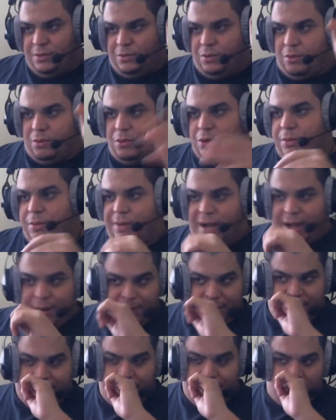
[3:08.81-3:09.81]
remove my
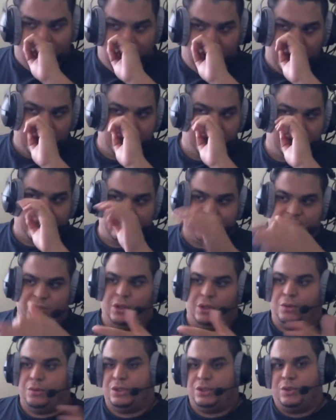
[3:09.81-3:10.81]
mechanical hard drives, and
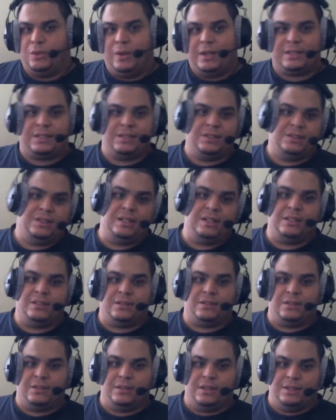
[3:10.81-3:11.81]
go with 2
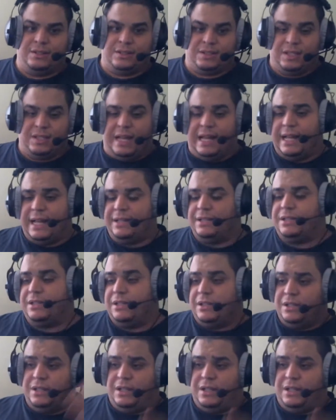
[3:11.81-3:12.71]
SSDs instead,